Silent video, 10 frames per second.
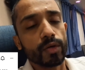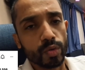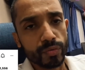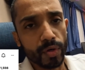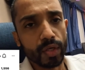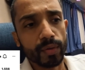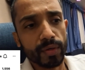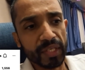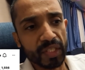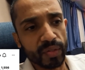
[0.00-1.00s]
Do follow her
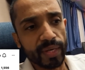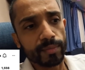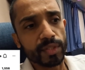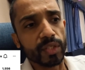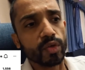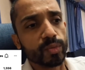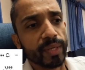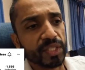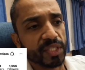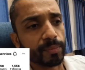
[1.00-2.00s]
on Instagram. She goes
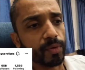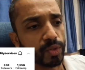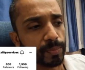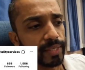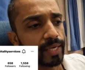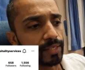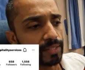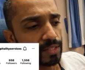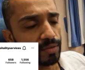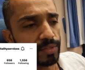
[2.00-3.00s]
by Ship Hospitality
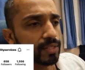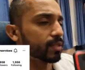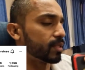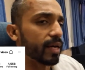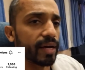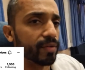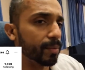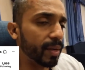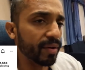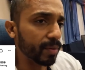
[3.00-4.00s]
Services. I
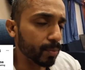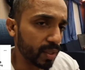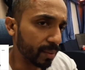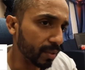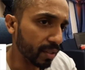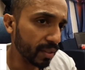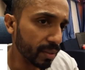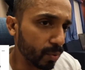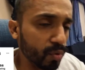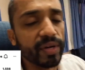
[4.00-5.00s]
will I will put up her
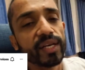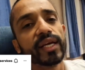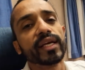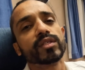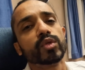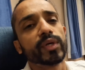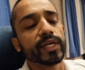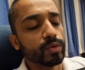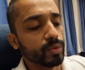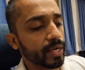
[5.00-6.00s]
profile link so you
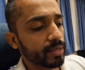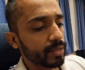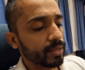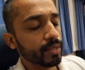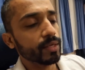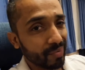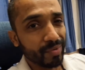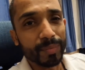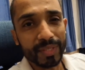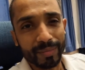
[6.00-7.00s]
can do that. There
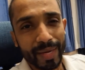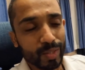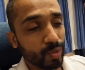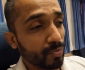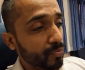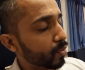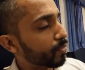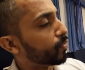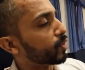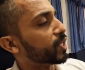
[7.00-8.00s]
will be some actual fo
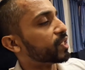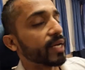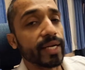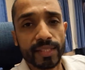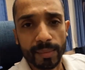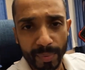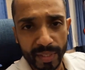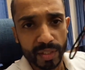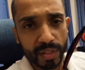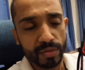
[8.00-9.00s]
footage and some
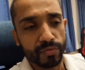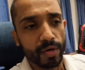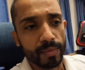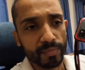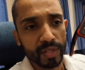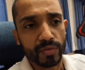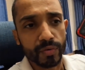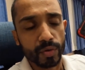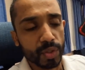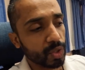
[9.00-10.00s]
pictures from this
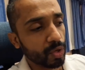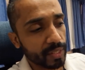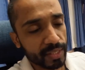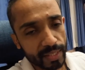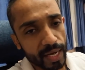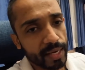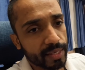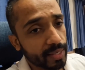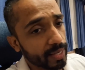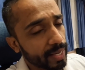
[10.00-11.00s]
phone shot in the
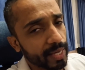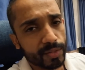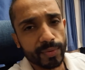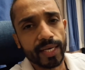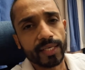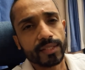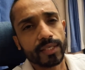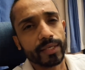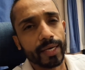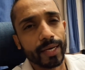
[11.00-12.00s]
dark as well as
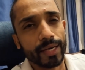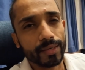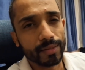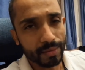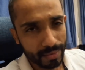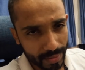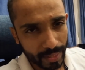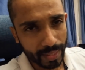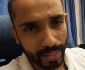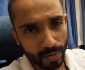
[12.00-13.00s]
in daylight.
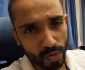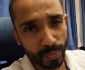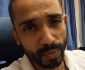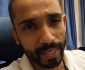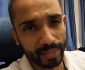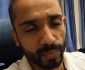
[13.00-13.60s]
Take care. Hope you like the